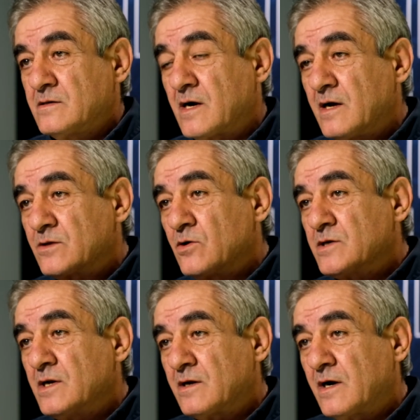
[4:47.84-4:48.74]
the
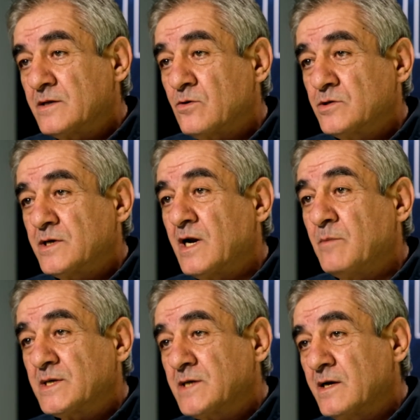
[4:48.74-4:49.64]
contrary,
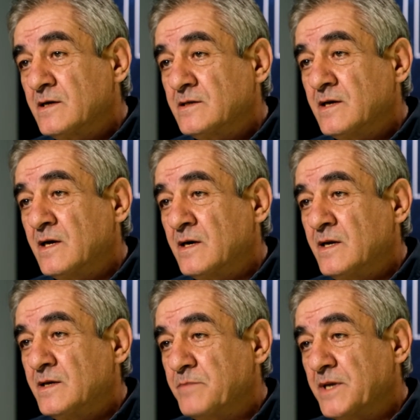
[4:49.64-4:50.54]
talk to him,
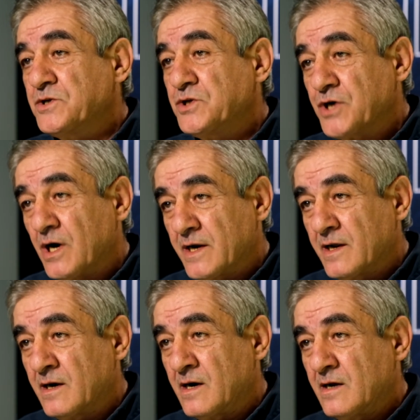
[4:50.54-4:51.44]
talk to them,
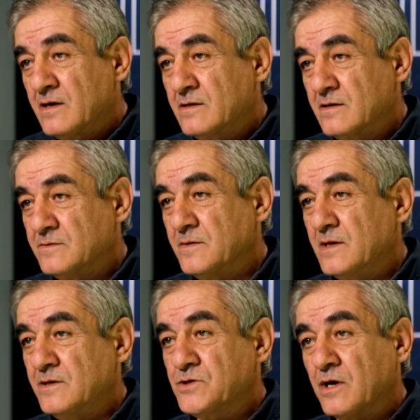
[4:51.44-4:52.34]
coordinate.
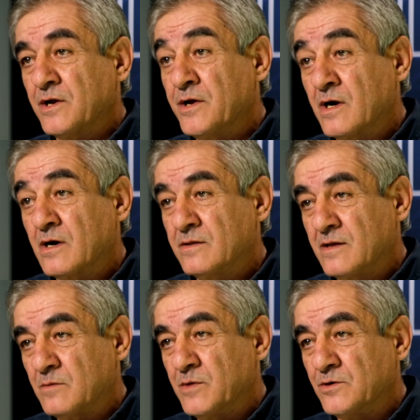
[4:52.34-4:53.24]
If there's no
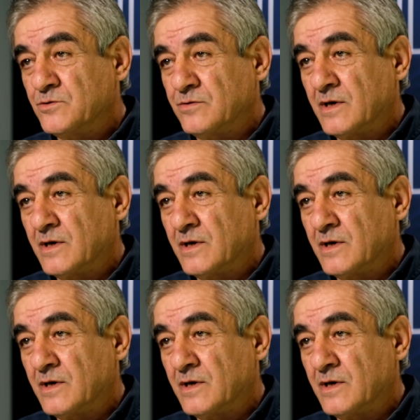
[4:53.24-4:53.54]
need, don't